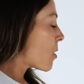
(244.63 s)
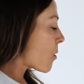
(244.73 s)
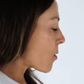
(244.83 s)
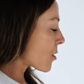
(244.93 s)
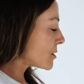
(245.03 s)

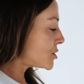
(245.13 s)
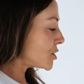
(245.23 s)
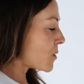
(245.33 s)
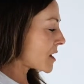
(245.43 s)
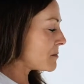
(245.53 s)
Or do
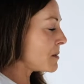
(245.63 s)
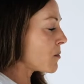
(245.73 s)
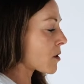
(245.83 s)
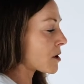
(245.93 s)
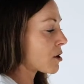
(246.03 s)
you want to be
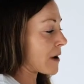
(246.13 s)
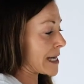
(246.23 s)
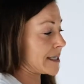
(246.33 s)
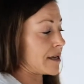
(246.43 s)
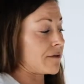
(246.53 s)
more
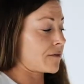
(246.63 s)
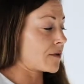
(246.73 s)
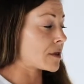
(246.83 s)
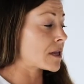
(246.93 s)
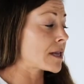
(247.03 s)
aggressive?
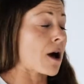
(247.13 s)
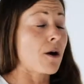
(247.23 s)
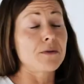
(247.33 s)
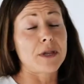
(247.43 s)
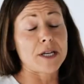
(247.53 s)

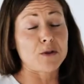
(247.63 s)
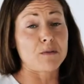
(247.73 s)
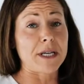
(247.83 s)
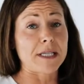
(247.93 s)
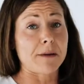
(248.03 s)
Now, this would
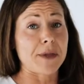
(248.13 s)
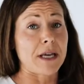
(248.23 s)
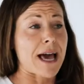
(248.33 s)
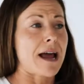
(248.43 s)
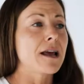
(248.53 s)
be something
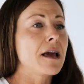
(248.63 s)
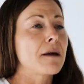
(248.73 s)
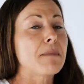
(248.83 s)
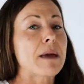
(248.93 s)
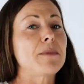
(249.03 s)
that
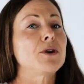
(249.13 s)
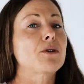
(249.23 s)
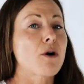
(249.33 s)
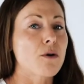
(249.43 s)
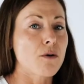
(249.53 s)
maybe you
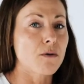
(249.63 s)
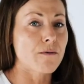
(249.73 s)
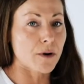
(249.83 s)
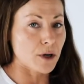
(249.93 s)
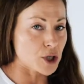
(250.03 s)
go
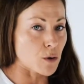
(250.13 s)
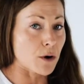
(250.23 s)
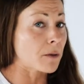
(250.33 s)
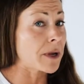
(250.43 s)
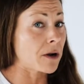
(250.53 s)
for a
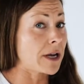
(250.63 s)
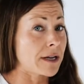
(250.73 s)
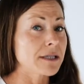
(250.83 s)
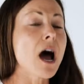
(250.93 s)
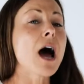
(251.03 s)
shorter period
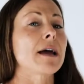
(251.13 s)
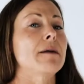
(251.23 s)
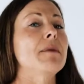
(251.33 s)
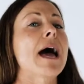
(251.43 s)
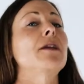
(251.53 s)
of
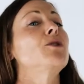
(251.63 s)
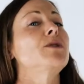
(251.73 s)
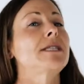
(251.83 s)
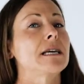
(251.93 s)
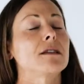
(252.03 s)
time and you
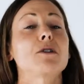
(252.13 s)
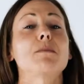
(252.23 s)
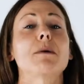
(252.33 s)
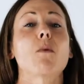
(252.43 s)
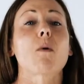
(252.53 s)
see a little
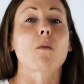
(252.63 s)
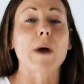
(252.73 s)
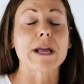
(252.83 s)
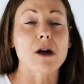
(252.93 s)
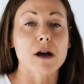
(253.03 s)
bit more
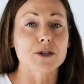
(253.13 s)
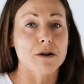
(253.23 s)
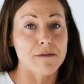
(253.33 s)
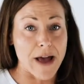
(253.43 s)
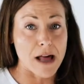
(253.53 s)
weight loss
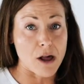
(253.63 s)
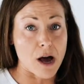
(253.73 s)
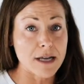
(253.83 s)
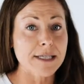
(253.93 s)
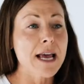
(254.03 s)
or fat
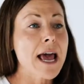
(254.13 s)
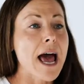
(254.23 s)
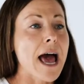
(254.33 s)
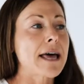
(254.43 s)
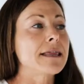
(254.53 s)
loss,
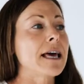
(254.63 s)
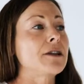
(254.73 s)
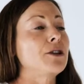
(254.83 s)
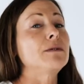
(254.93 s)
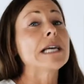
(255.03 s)
and then
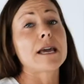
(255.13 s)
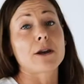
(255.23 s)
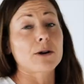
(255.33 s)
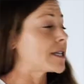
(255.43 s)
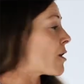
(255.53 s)
you take
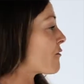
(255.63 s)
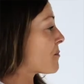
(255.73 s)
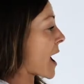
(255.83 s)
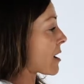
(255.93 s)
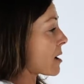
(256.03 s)
yourself
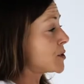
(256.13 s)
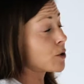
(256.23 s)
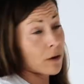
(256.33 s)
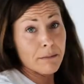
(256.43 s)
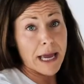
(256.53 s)
back up
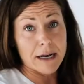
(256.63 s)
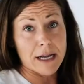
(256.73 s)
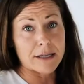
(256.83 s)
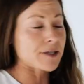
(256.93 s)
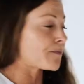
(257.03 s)
to a
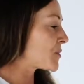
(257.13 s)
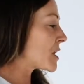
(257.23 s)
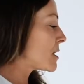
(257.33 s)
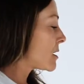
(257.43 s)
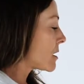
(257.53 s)
maintenance.
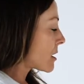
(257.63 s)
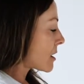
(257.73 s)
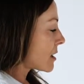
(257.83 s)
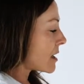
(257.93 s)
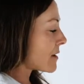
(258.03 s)

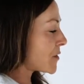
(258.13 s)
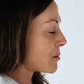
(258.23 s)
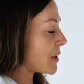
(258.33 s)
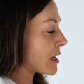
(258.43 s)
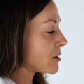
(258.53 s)
If you're
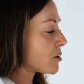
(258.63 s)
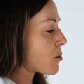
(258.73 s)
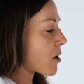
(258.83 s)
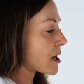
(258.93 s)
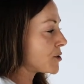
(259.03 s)
being a little
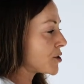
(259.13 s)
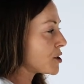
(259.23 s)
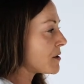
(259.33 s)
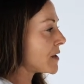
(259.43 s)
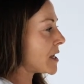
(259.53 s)
more
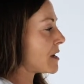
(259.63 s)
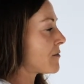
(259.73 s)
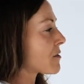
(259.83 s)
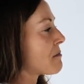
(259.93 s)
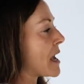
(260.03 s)
conservative,
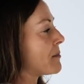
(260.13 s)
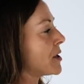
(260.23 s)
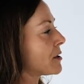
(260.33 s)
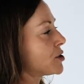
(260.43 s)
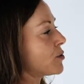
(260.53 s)
maybe
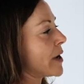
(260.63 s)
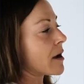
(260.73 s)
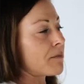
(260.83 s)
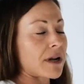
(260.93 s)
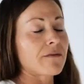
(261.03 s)
you're doing a
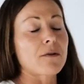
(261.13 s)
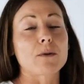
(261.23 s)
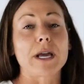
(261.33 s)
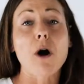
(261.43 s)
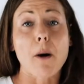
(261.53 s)
bit of a
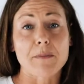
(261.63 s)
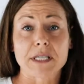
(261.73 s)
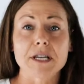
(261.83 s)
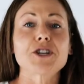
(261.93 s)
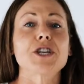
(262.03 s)

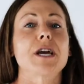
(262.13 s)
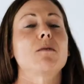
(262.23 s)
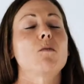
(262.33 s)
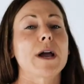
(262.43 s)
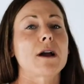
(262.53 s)

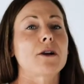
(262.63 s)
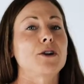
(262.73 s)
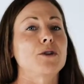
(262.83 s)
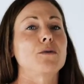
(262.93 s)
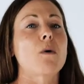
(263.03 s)
recomposition where
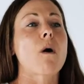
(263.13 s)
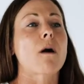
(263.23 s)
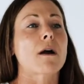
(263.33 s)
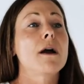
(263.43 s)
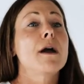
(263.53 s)
you
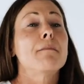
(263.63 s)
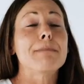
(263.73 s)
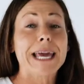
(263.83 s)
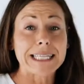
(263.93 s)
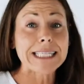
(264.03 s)
are
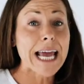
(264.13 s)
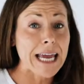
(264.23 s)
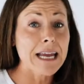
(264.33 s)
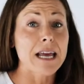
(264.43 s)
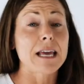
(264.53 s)

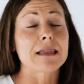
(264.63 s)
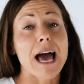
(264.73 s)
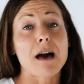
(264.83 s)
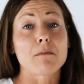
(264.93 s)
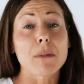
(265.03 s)
maintaining
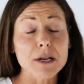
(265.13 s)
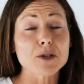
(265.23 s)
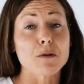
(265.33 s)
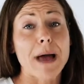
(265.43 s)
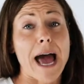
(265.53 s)
that
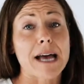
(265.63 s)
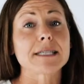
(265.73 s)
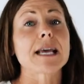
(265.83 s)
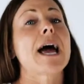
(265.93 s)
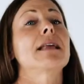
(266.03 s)
muscle
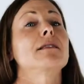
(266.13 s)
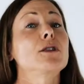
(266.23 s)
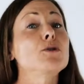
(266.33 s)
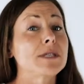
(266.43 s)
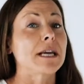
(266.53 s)
mass
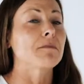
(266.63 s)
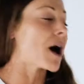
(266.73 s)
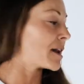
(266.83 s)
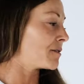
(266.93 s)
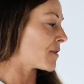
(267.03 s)
and losing
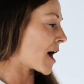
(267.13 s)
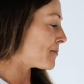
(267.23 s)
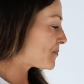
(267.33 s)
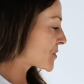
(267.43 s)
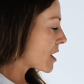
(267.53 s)
body fat.
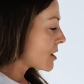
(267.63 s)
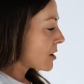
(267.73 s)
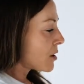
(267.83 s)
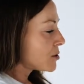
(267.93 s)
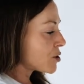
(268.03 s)

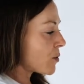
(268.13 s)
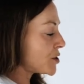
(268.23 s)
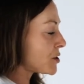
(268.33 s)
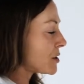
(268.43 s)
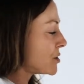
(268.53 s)
So
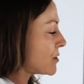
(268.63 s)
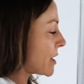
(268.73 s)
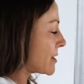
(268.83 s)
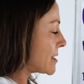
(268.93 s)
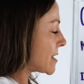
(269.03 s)
what you can do
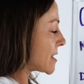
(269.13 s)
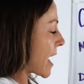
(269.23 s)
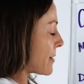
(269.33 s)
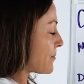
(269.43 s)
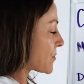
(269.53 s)
here is decide.